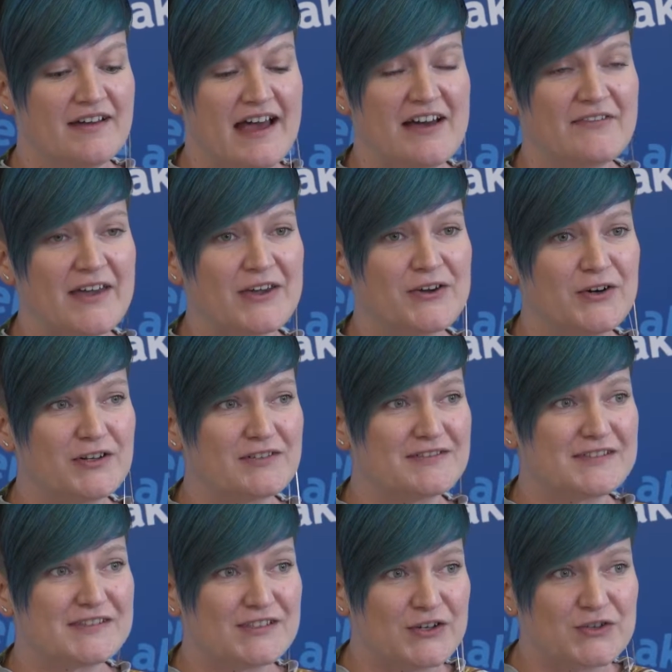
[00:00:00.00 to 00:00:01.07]
Have I got
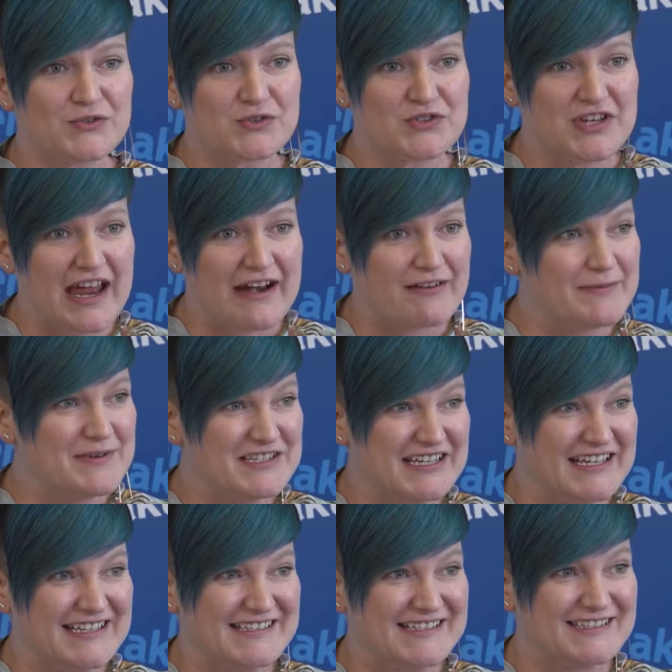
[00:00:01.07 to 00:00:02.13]
social share
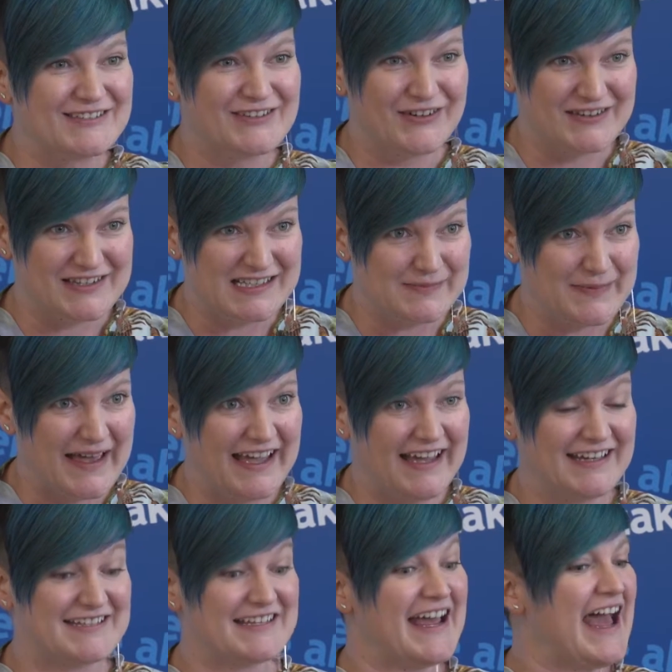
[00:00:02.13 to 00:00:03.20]
images on this
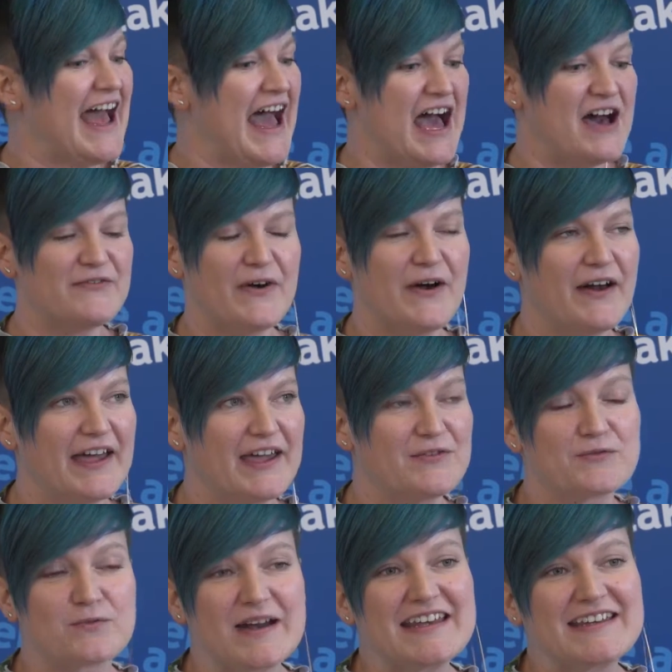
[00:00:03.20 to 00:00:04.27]
page? Have I
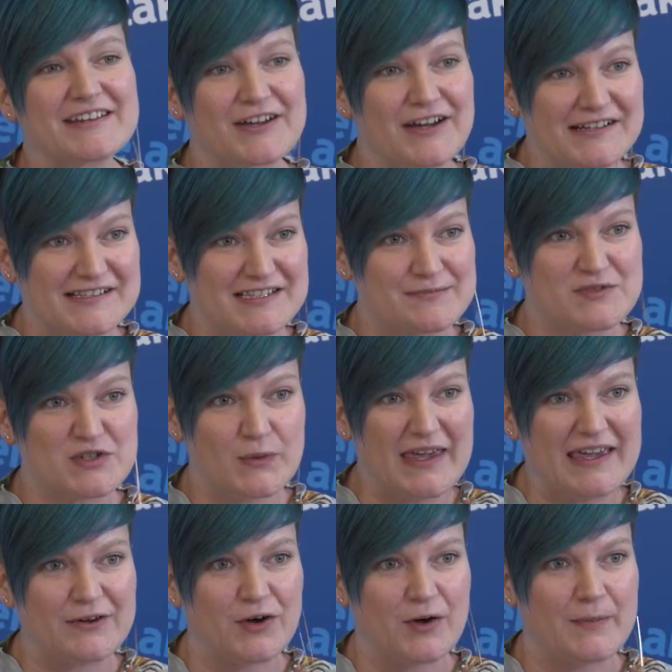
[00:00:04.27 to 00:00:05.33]
written custom
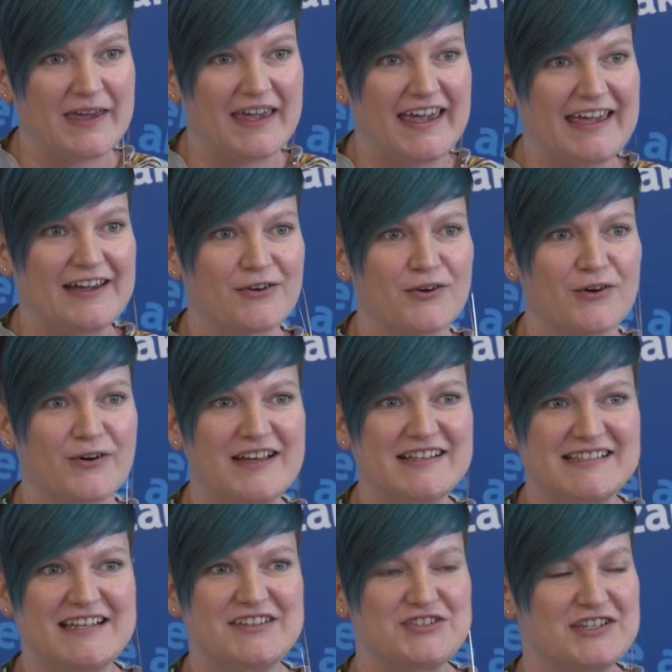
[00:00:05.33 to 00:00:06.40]
tweet copy? Or
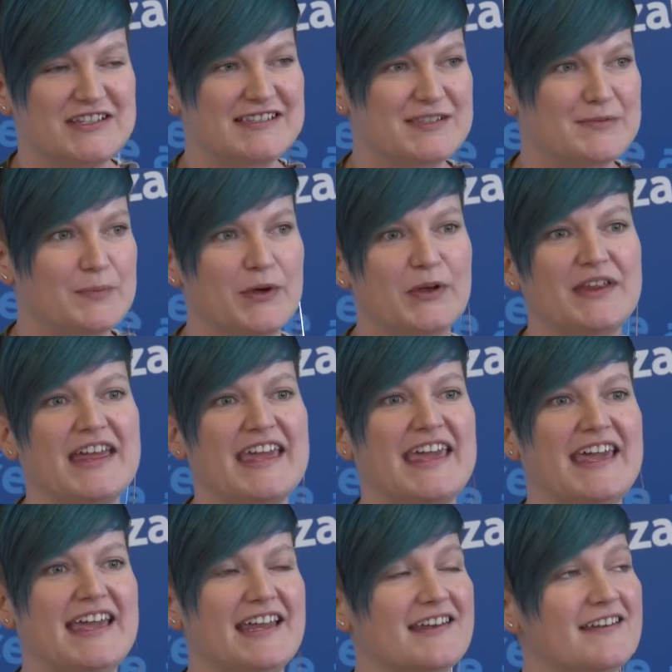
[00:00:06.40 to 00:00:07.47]
is it just pulling
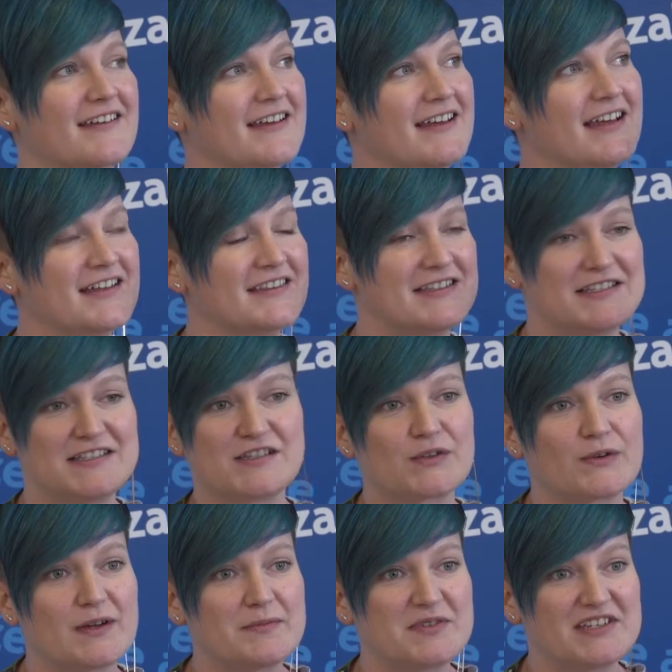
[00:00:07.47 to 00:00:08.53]
in the
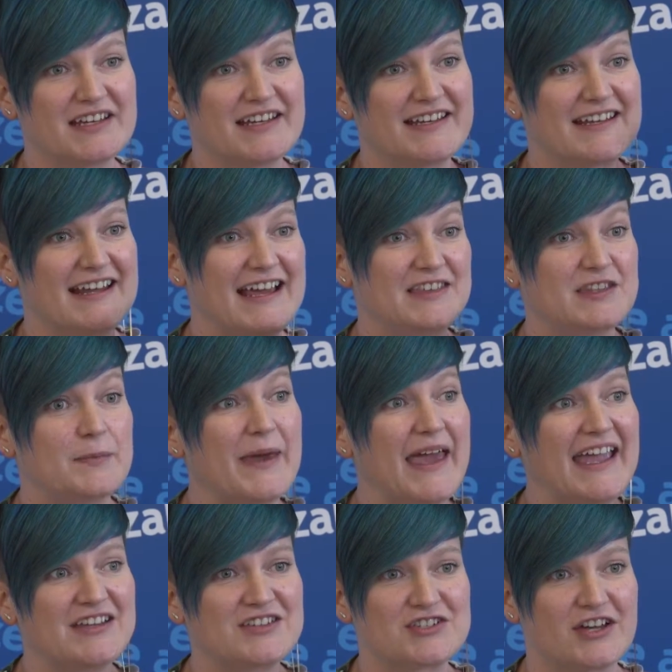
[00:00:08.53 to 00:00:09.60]
description and the
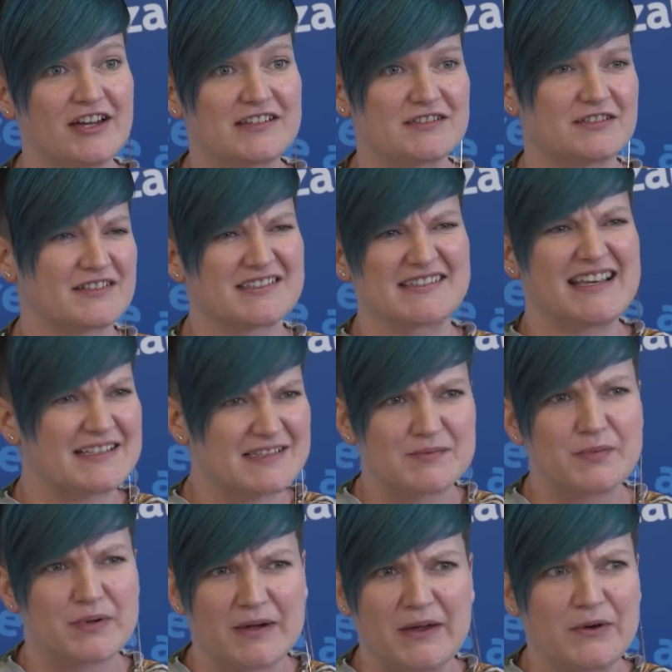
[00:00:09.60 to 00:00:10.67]
page title? Because that's
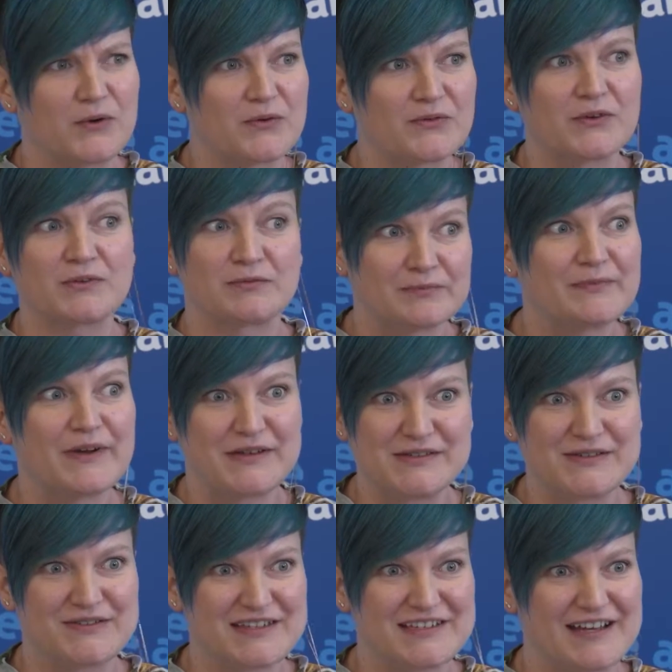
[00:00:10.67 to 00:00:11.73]
pretty awful
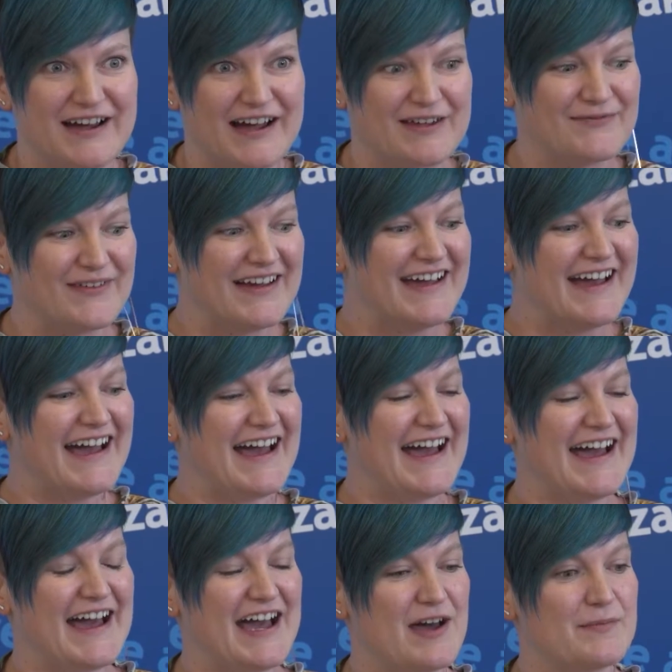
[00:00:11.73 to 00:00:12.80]
most of the time.
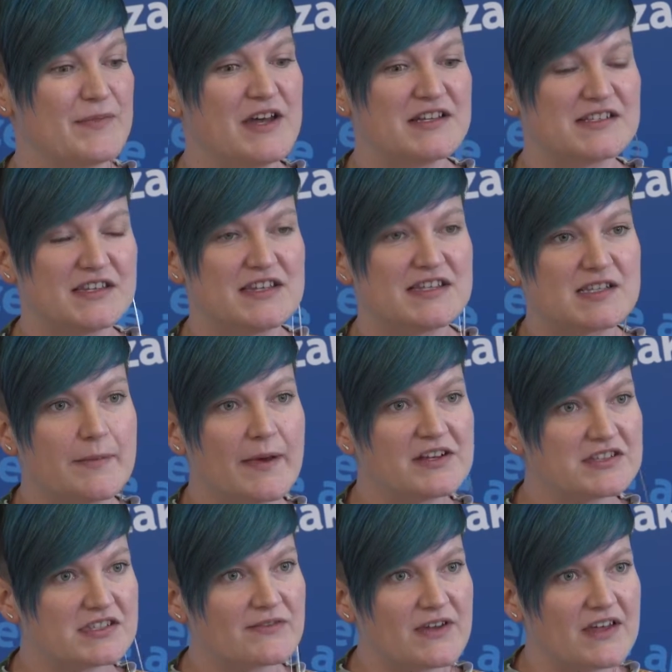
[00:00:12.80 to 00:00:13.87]
So there's a bunch
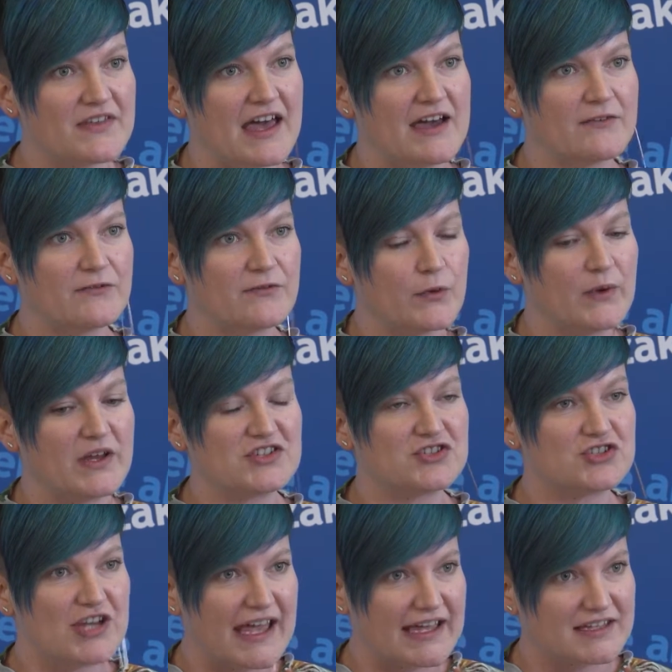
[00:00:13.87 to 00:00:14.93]
of stuff like that for which
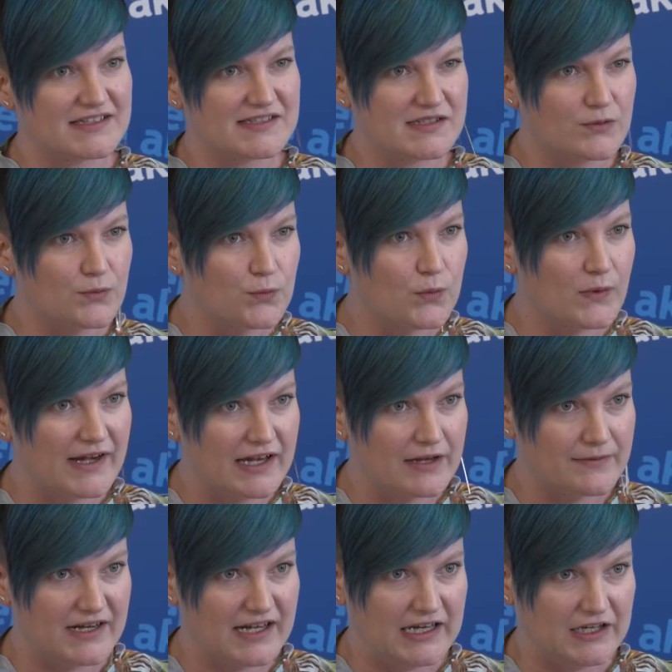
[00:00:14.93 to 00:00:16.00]
checklists are really,
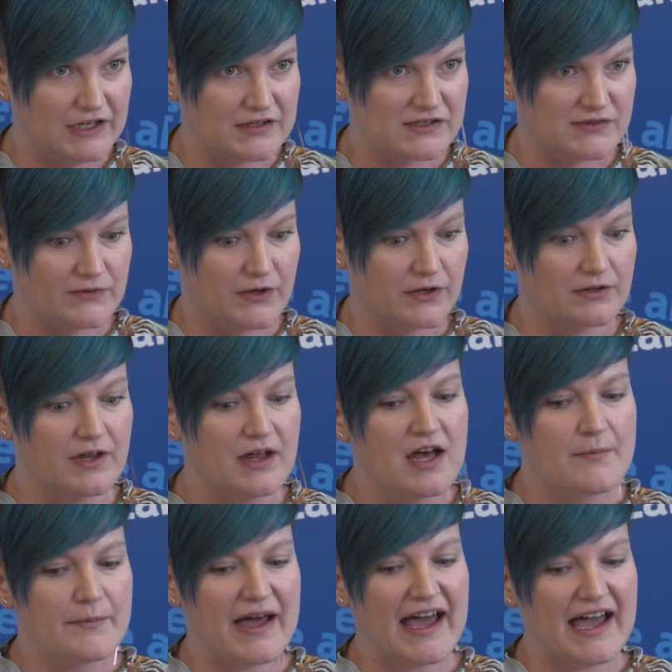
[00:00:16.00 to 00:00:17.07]
really useful.
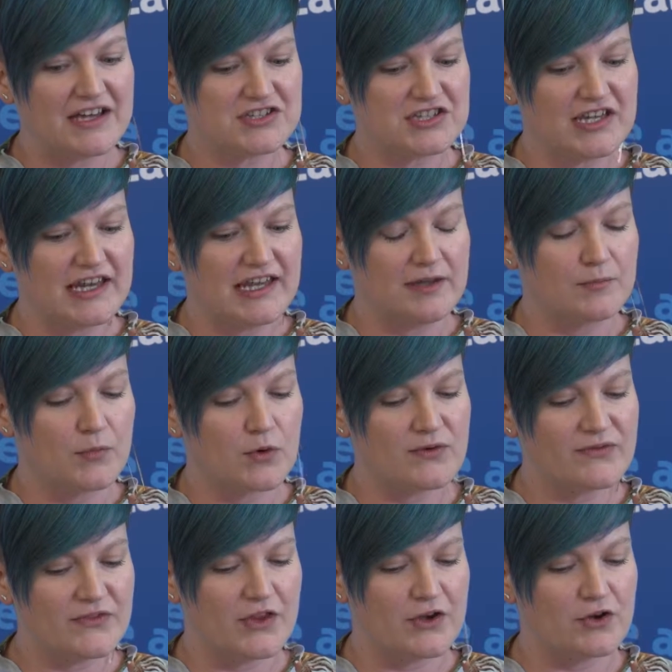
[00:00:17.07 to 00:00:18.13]
But actually, more
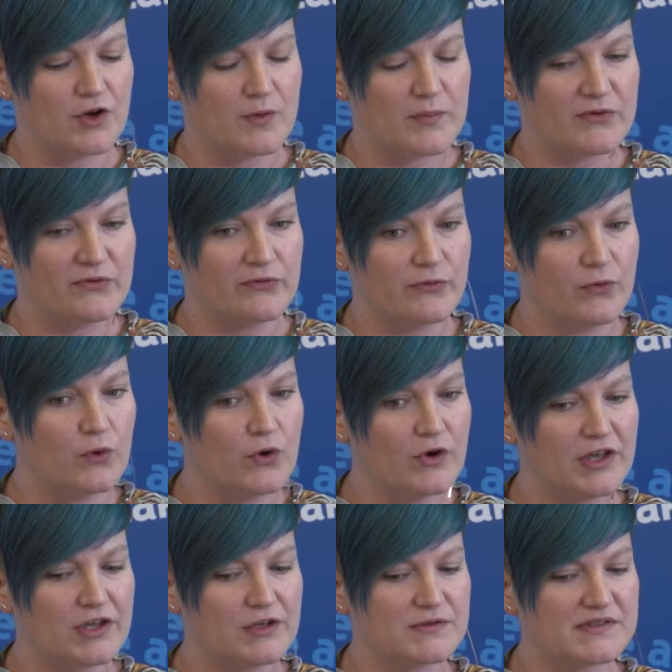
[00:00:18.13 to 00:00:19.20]
often than not, before
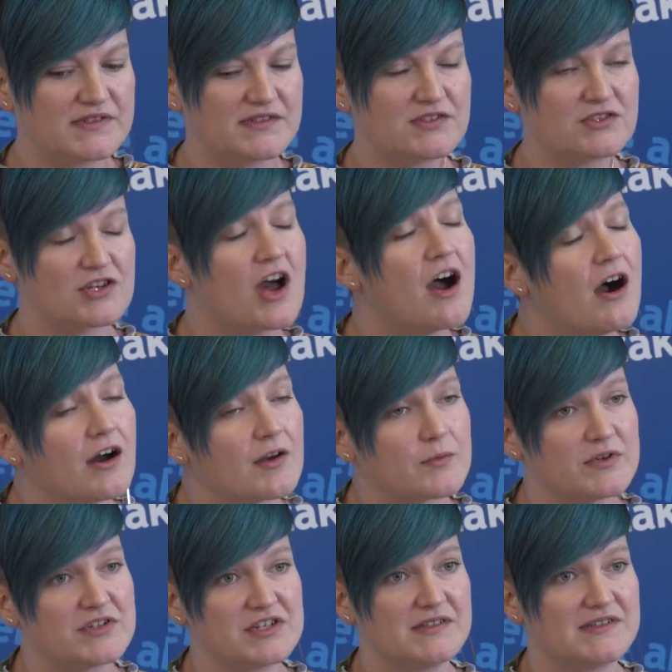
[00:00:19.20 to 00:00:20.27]
you start
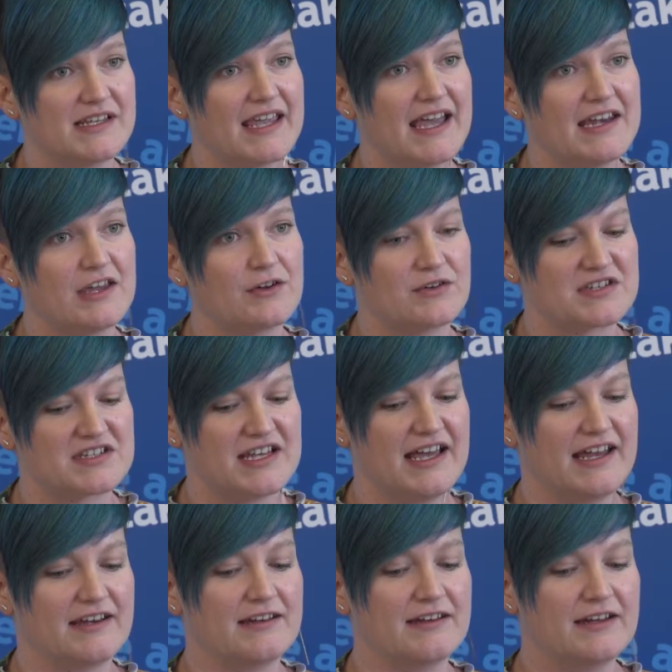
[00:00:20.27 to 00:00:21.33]
producing any
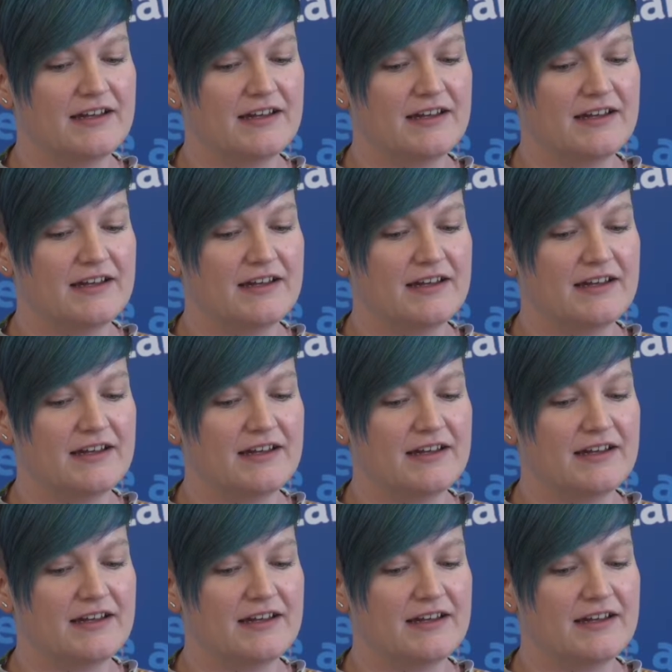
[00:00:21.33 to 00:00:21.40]
content,